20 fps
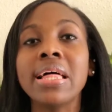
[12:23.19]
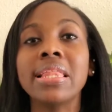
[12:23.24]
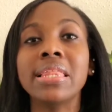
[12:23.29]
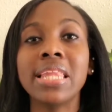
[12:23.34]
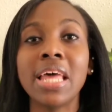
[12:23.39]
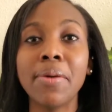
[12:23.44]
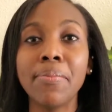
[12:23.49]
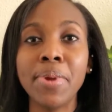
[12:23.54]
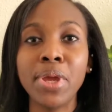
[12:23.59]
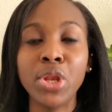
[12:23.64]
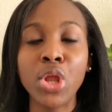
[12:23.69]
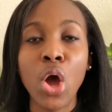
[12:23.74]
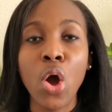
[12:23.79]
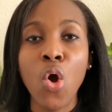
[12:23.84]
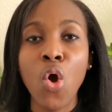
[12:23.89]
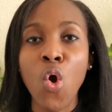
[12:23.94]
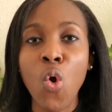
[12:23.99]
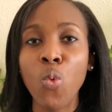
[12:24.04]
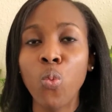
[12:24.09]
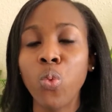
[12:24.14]
Let me
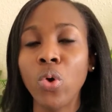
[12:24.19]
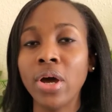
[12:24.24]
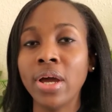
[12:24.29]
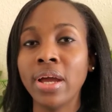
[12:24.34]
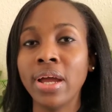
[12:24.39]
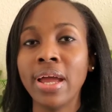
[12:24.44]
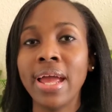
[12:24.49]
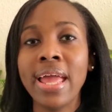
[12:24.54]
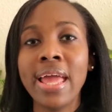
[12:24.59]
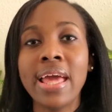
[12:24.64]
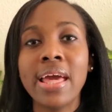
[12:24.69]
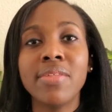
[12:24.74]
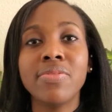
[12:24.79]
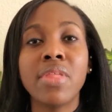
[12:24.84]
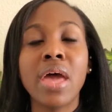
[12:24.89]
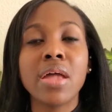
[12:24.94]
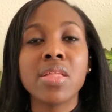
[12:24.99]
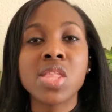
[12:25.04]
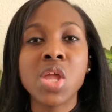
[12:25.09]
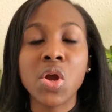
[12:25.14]
know what
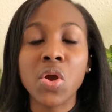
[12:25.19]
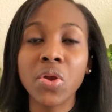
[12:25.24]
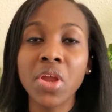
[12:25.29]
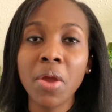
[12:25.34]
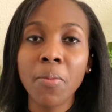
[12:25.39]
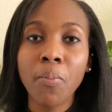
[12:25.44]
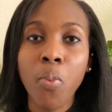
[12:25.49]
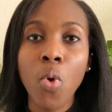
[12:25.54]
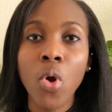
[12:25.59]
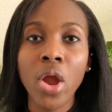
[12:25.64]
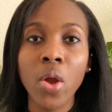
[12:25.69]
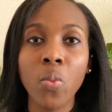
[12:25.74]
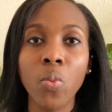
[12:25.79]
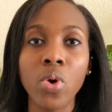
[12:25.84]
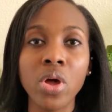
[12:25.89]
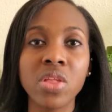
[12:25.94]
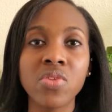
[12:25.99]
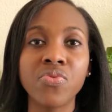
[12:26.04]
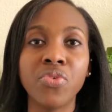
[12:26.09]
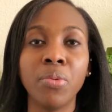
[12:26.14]
that turning point
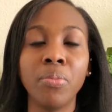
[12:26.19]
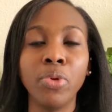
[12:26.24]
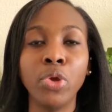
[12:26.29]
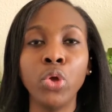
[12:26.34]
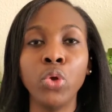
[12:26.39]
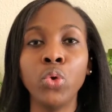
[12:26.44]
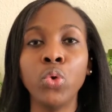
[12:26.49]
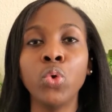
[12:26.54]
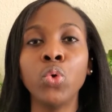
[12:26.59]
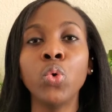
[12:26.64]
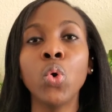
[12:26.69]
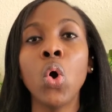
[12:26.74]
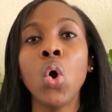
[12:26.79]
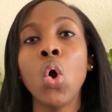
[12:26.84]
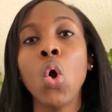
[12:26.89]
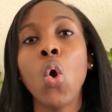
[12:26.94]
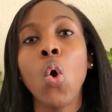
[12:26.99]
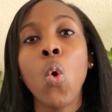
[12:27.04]
was from you,